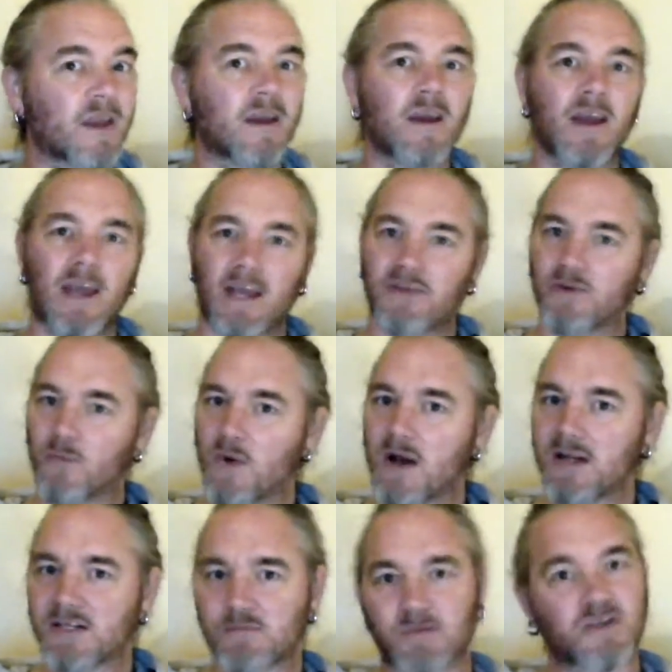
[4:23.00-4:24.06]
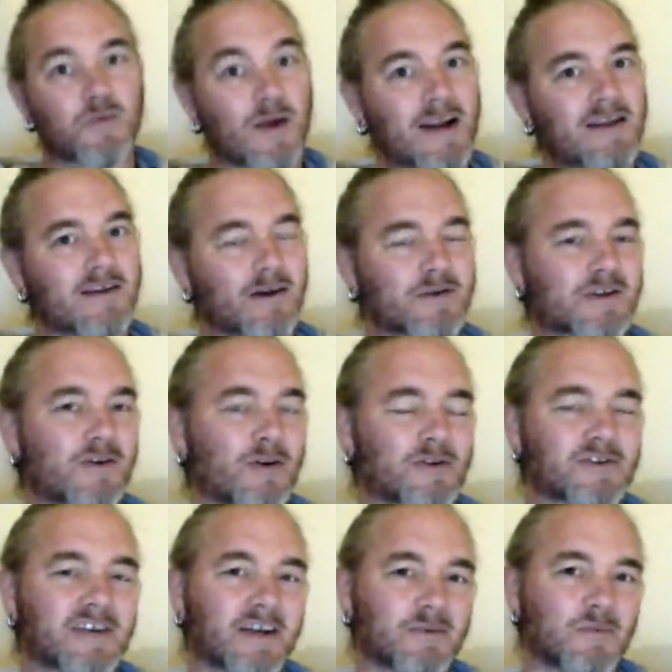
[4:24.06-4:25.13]
In the words between those
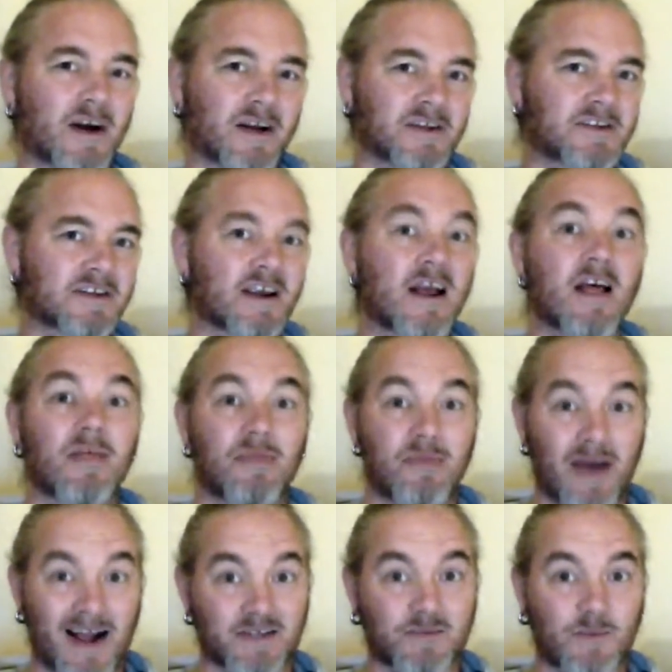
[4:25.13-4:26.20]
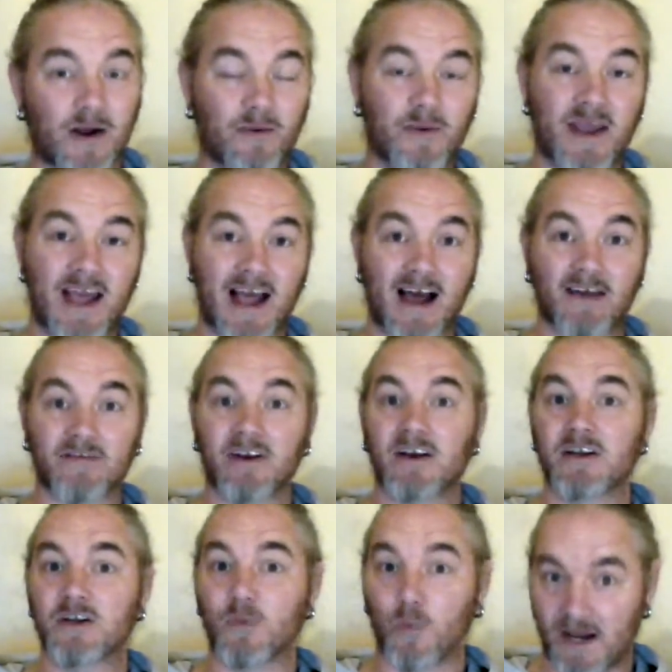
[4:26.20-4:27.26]
content words, that's where we have
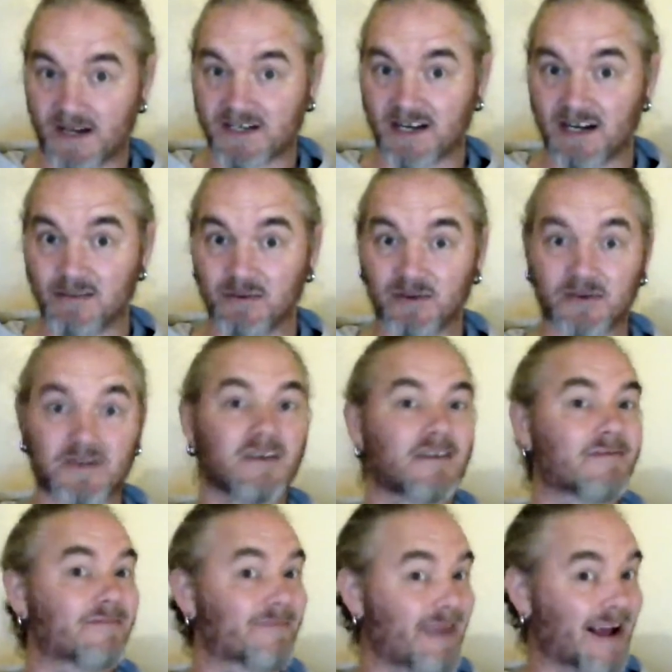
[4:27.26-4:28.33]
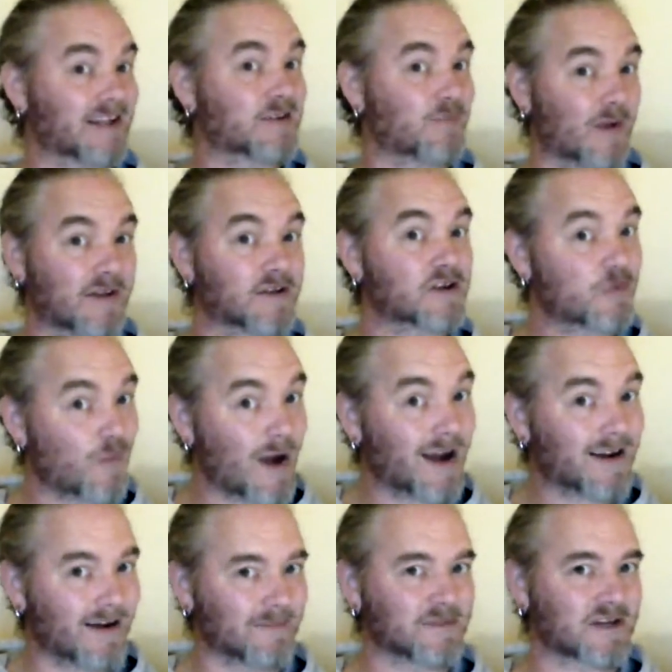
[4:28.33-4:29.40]
weak syllables, and that's where the schwa
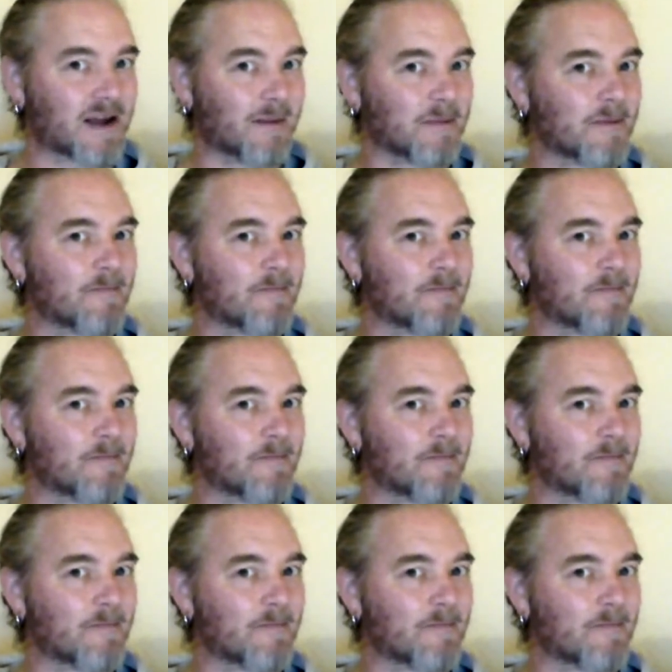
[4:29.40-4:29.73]
comes up.